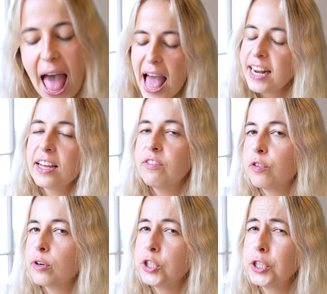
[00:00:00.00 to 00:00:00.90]
And
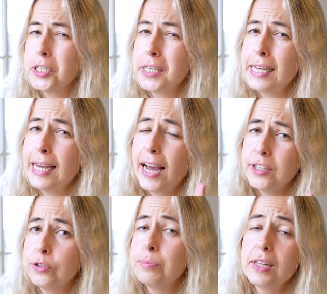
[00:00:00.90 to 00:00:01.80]
unfortunately,
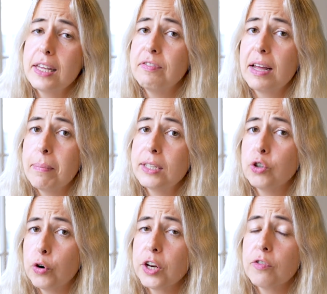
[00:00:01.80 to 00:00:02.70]
I do believe that
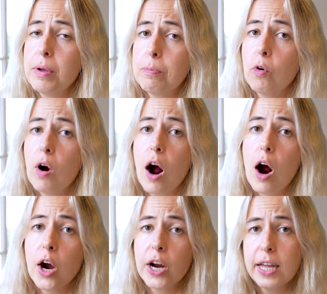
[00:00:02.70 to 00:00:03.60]
majority of people
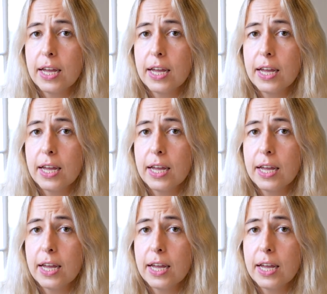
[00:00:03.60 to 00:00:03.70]
are